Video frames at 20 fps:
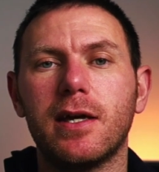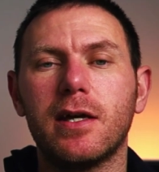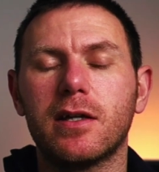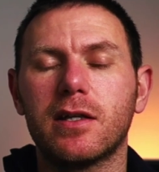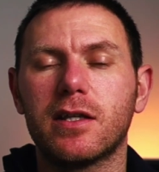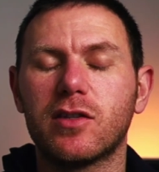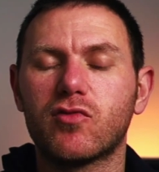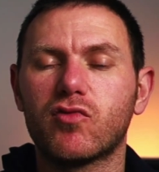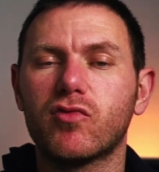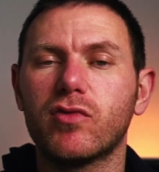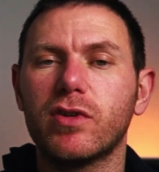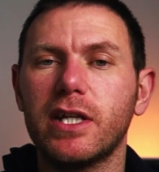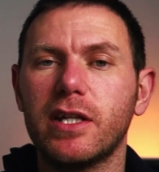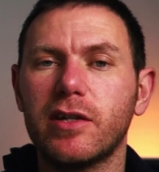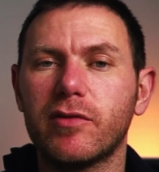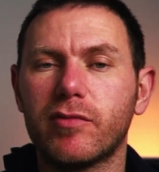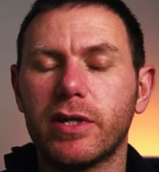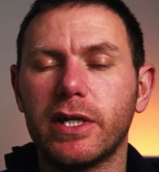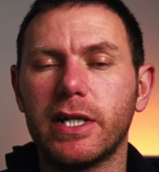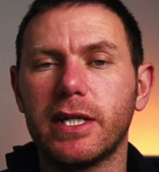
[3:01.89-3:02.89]
It's
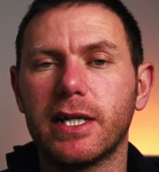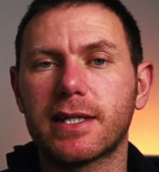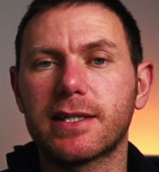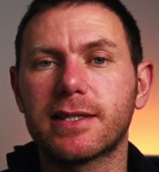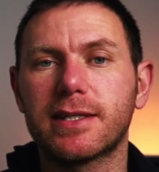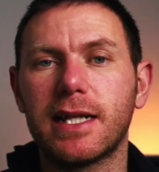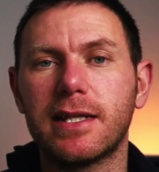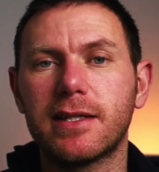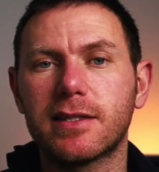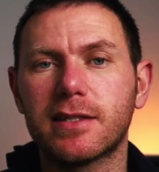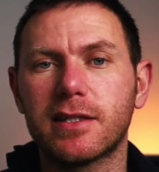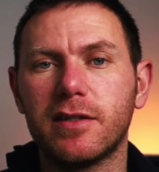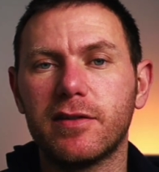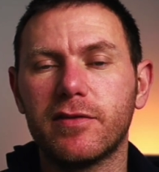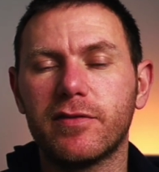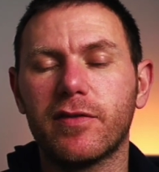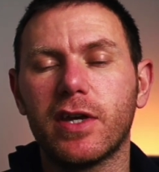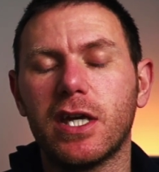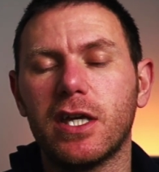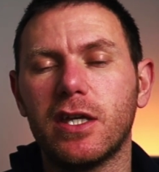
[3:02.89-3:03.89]
really
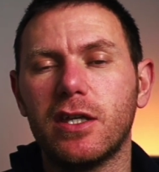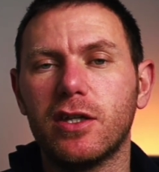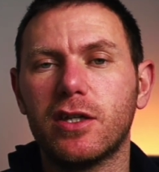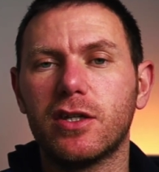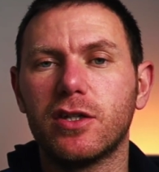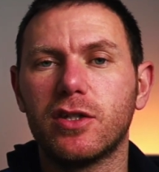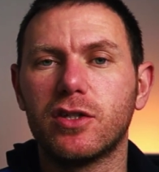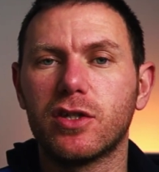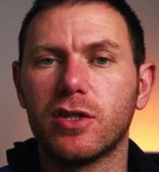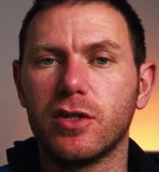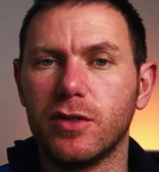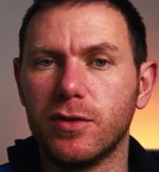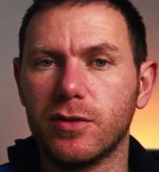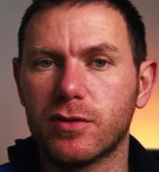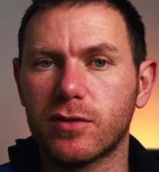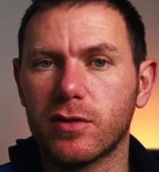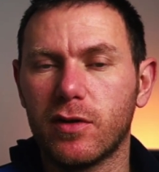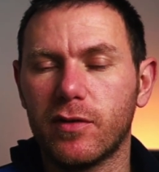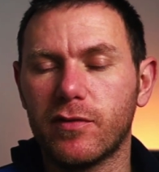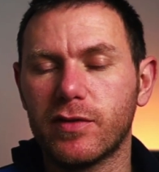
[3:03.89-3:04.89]
extensive. You can
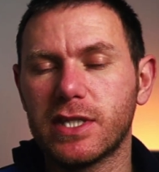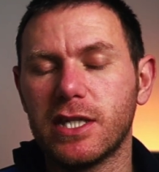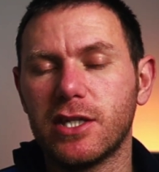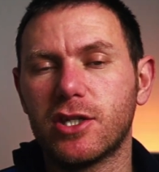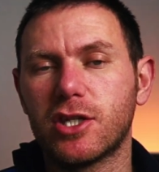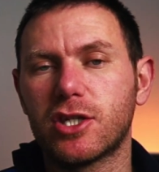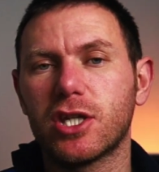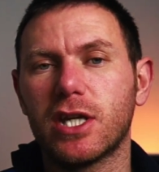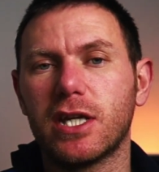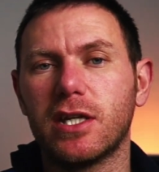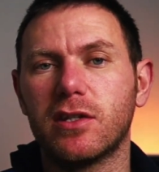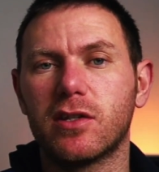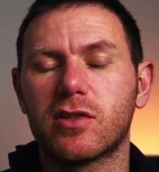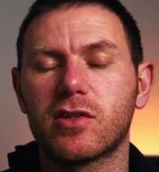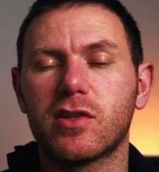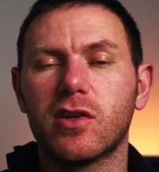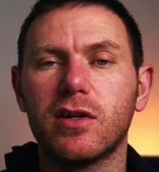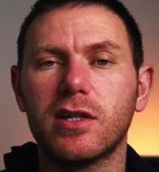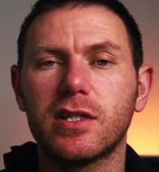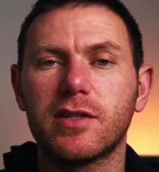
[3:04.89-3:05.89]
choose, obviously, to change the
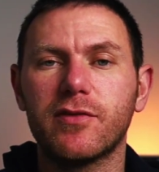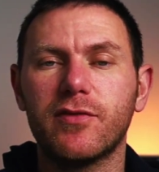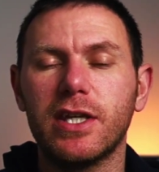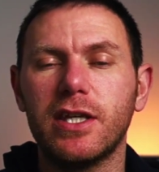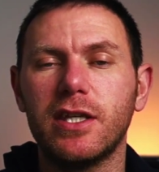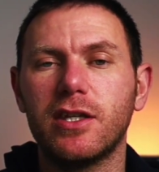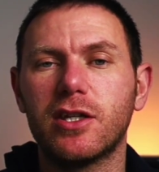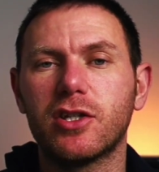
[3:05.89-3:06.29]
size of it.